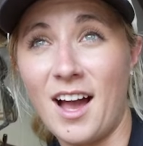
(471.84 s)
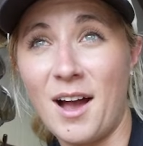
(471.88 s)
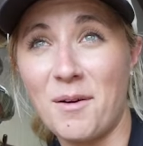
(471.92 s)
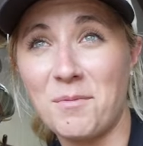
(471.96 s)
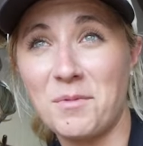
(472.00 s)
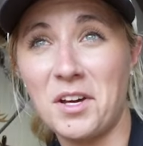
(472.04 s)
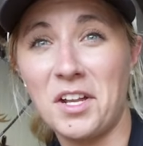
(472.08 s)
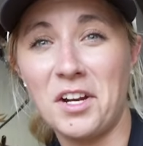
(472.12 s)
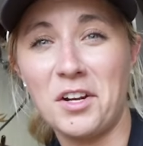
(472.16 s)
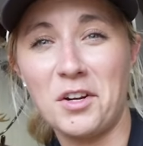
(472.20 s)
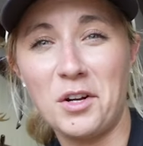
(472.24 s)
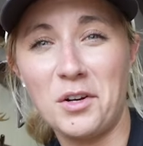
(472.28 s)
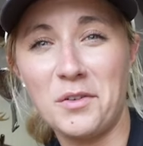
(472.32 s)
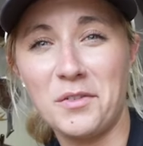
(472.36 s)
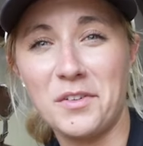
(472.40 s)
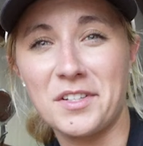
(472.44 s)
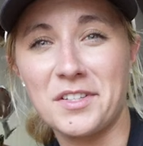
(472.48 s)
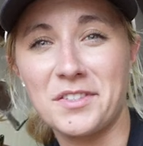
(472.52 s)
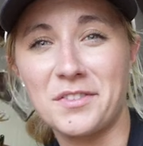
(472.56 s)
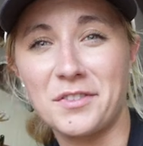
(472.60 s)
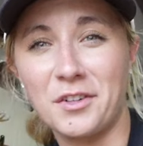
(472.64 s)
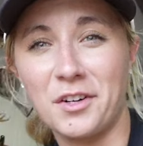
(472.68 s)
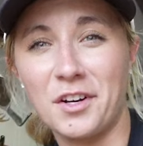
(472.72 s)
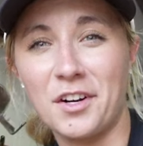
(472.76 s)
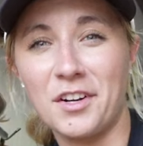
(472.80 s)
I'm kind of
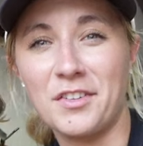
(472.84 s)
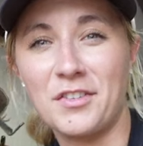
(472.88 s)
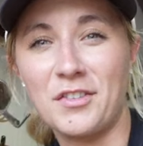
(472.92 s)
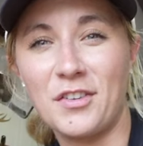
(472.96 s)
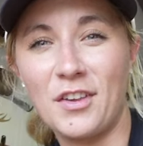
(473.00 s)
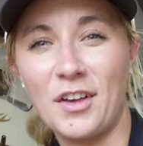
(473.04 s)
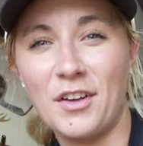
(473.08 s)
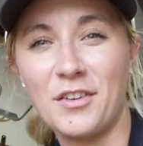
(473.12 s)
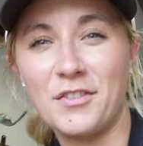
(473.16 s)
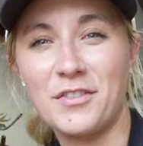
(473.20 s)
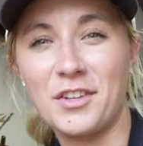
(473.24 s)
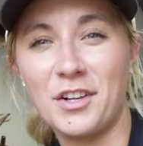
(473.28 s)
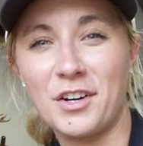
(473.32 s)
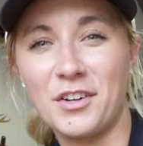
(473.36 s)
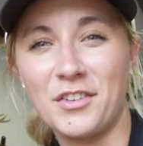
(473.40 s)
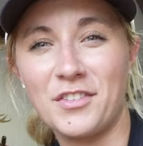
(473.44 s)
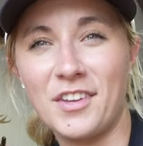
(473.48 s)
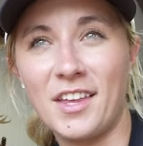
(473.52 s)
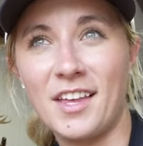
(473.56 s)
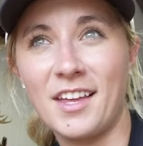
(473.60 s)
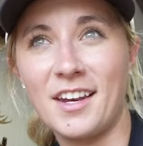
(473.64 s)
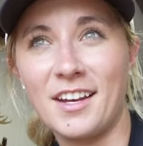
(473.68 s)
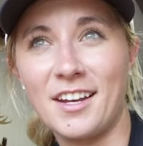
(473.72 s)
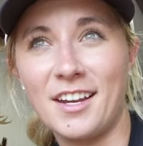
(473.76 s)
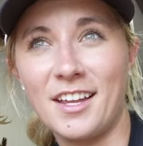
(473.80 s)
nervous for ourselves and our
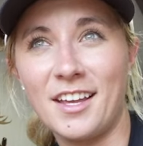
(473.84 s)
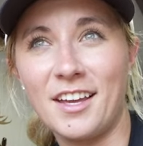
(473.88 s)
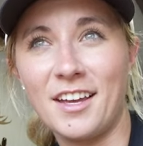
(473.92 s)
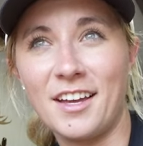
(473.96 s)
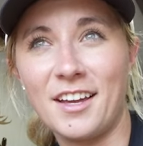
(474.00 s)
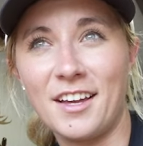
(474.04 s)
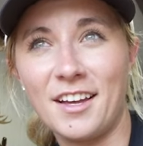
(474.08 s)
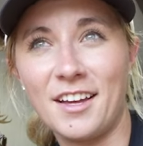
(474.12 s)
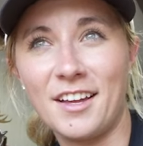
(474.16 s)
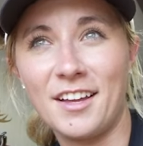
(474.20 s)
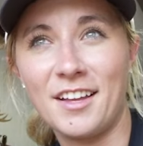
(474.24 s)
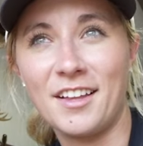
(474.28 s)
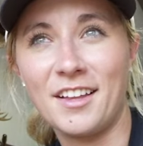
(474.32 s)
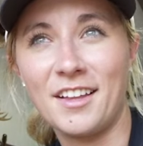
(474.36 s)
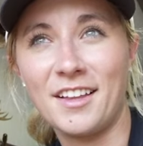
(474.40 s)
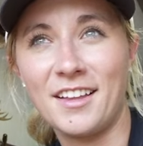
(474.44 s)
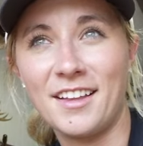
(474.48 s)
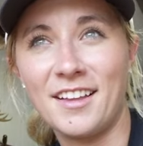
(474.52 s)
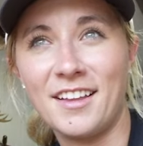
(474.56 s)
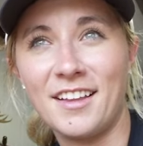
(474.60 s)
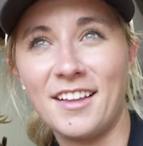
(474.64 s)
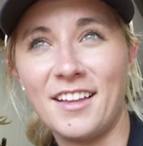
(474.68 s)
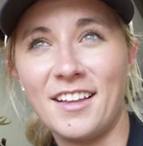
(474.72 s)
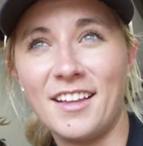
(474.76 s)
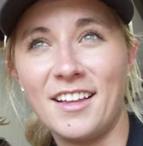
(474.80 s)
sanity.
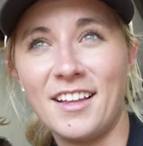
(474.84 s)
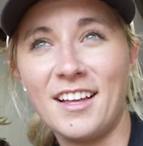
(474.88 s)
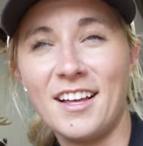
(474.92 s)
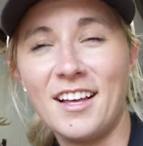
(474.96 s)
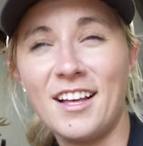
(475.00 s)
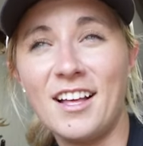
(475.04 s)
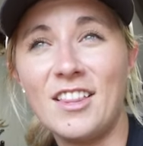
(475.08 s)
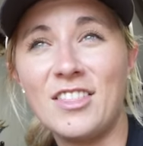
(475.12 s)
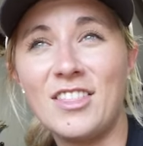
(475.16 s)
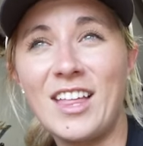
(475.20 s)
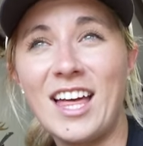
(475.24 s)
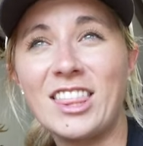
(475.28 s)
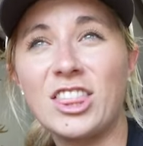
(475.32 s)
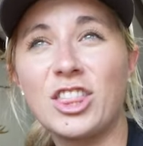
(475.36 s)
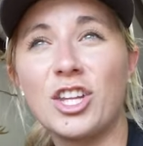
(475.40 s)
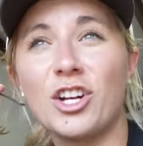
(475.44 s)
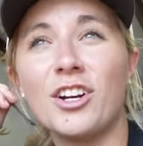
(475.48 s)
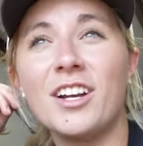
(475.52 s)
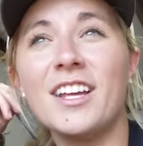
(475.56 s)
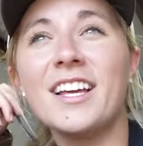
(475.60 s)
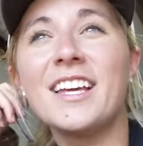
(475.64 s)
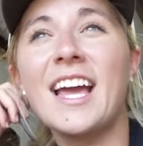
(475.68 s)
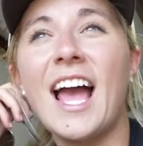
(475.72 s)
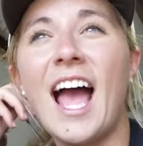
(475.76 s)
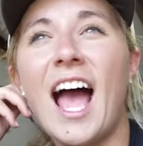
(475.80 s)
That
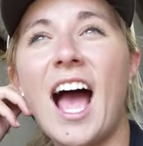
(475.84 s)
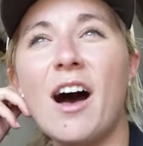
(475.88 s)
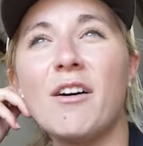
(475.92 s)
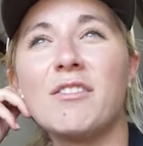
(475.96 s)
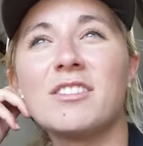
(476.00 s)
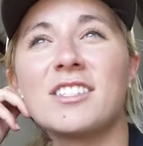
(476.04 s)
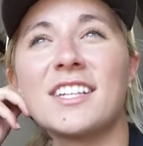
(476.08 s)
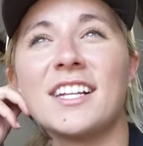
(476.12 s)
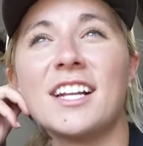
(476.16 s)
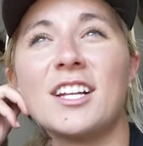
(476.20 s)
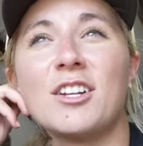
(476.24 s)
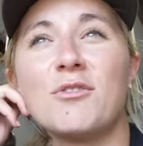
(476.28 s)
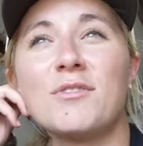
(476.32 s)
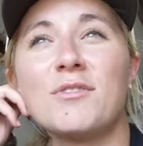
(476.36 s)
30 cal is gonna